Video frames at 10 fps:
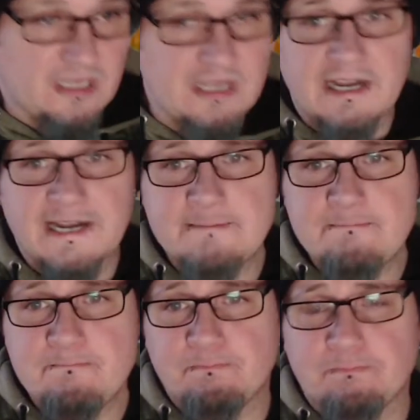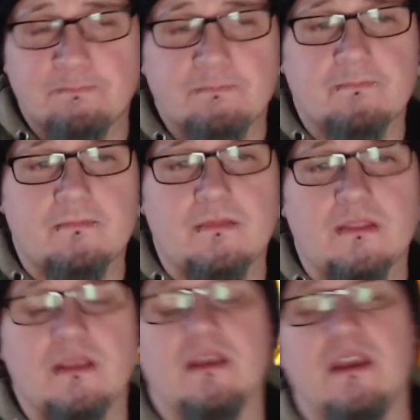Um,
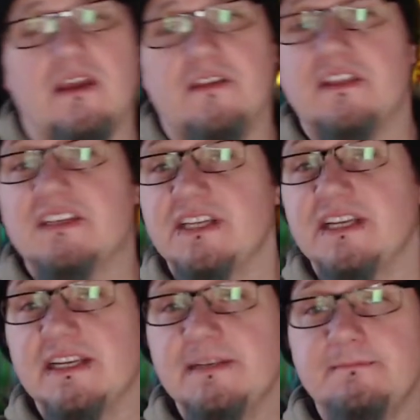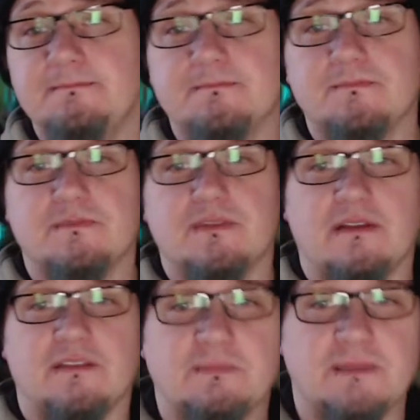this year, uh,
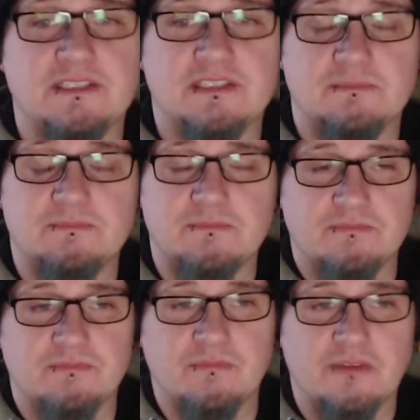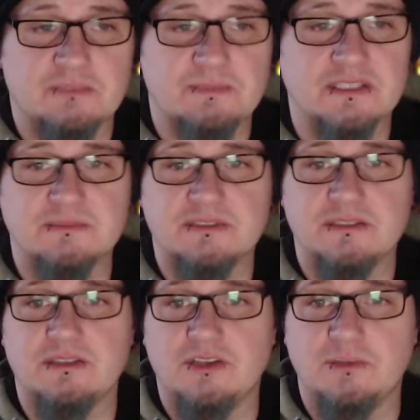there's been some there's been some
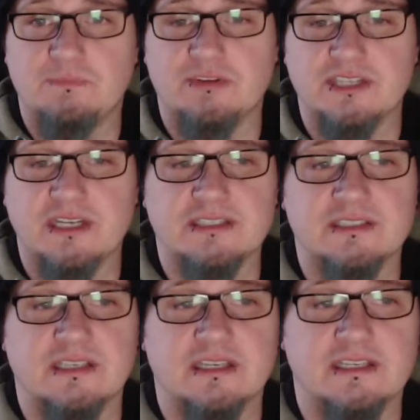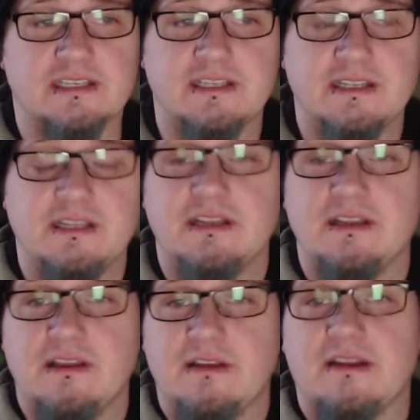good projects.
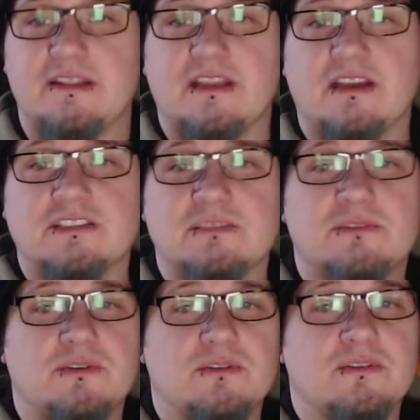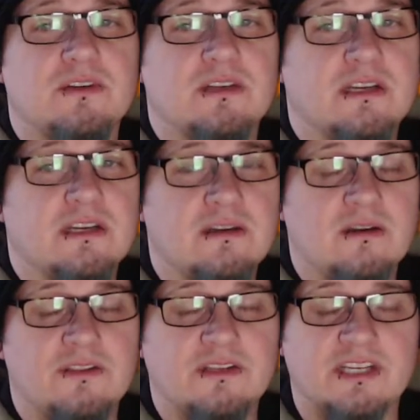Had the custom door knocker,
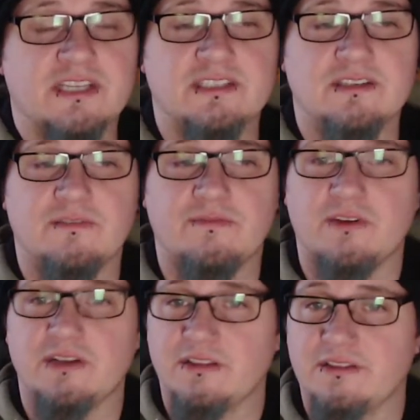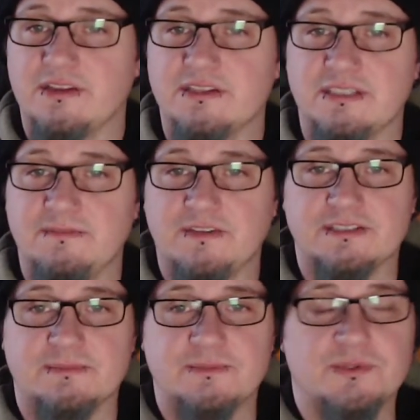the Jason the Friday the 13th
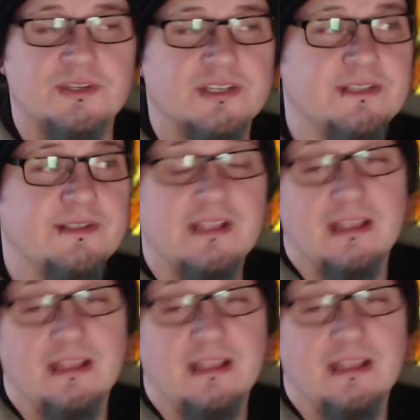custom door knocker.